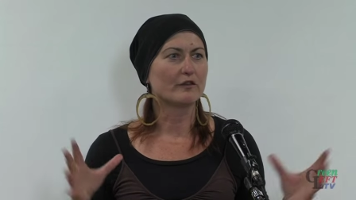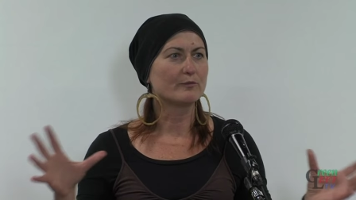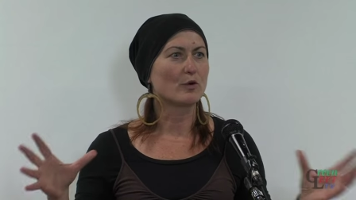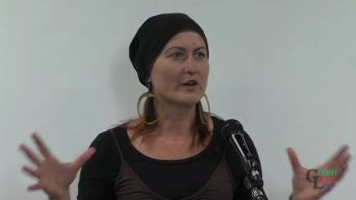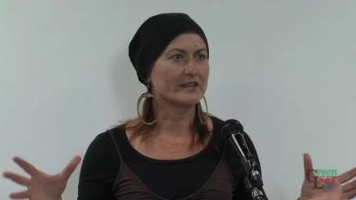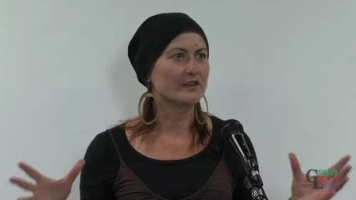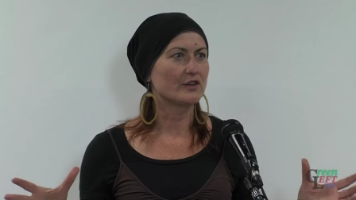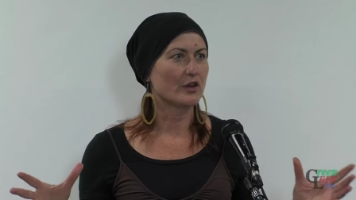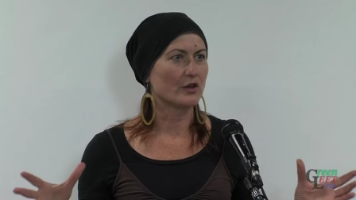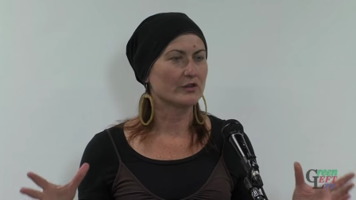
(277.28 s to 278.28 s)
of boys
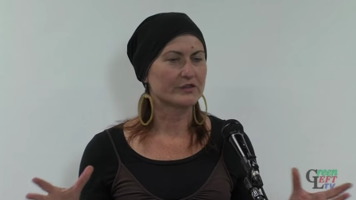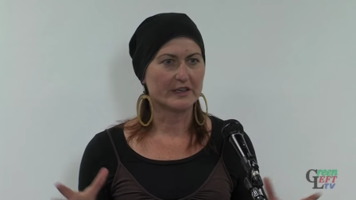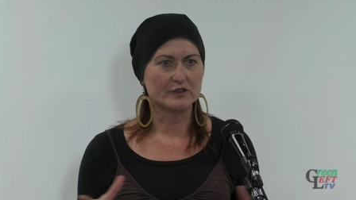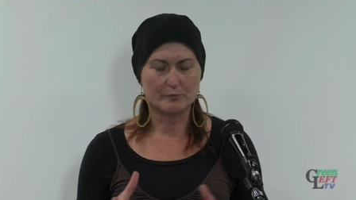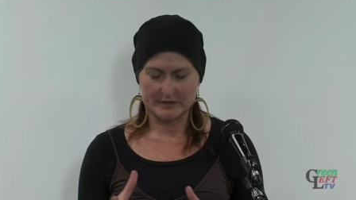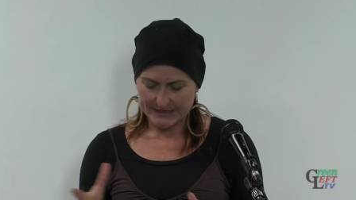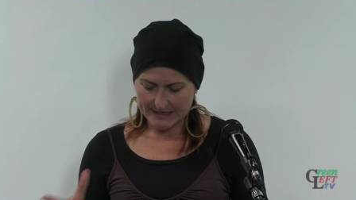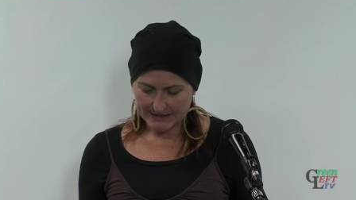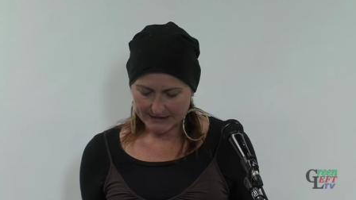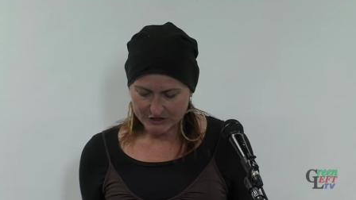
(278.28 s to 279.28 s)
and girls into particular